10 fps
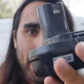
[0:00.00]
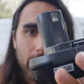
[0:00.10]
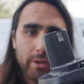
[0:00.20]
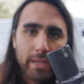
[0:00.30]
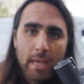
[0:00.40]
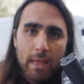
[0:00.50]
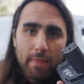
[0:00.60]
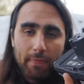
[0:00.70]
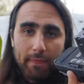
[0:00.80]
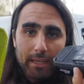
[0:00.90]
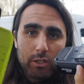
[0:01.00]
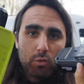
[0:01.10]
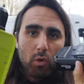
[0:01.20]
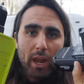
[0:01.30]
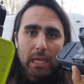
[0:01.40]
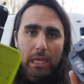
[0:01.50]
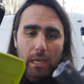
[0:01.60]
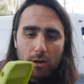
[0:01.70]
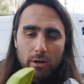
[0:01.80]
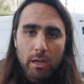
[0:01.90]
battery. These right
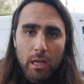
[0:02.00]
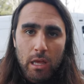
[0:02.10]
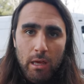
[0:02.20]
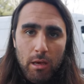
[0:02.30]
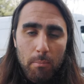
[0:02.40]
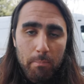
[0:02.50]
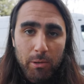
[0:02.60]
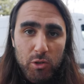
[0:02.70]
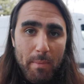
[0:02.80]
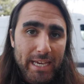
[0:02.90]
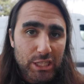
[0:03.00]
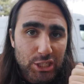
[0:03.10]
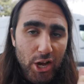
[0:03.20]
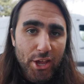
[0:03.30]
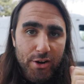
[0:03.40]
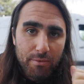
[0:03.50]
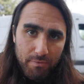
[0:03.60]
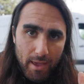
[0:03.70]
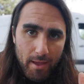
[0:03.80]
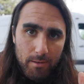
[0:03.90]
here built my entire
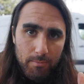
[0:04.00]
van.